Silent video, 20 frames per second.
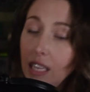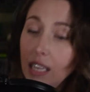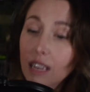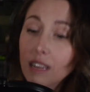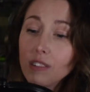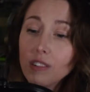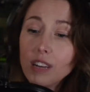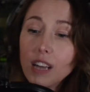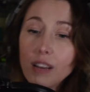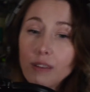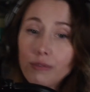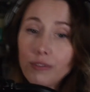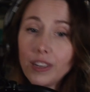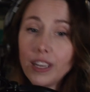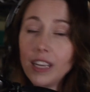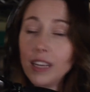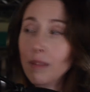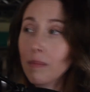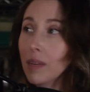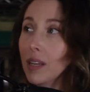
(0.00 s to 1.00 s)
internet
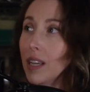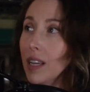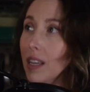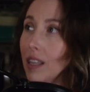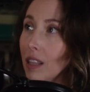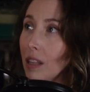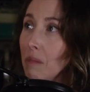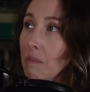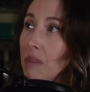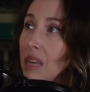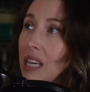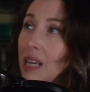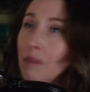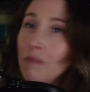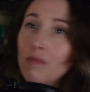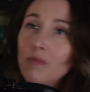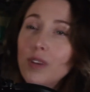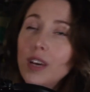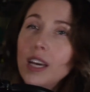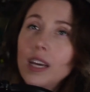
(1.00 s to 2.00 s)
fame, the
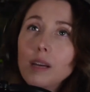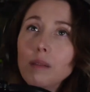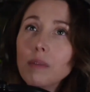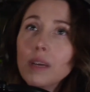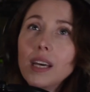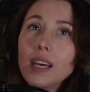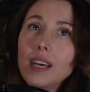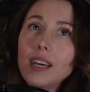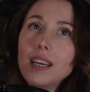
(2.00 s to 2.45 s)
meme fame,